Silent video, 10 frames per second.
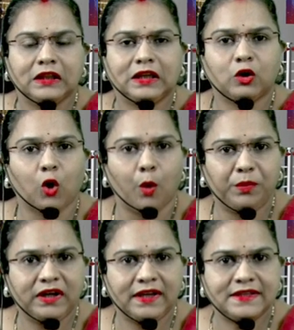the
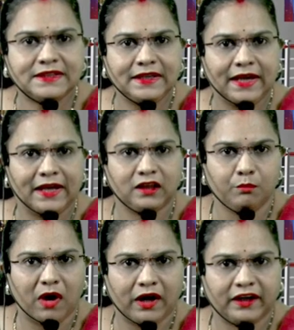competency and the
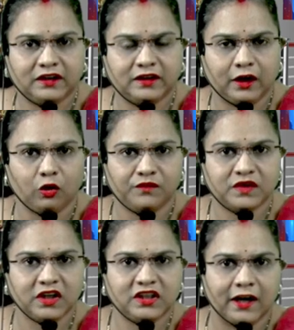market share of
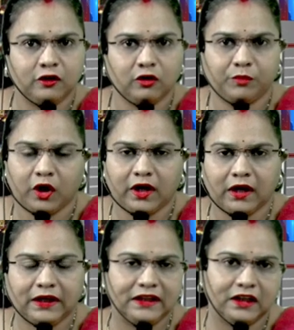such kind of
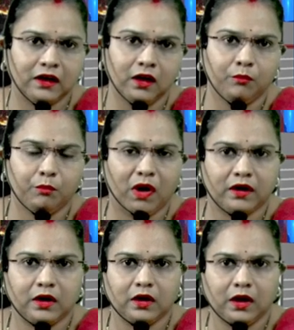product in the
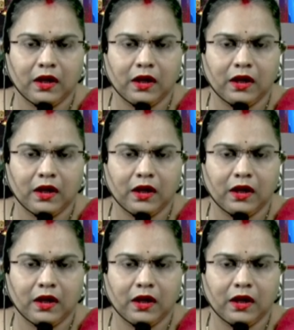market.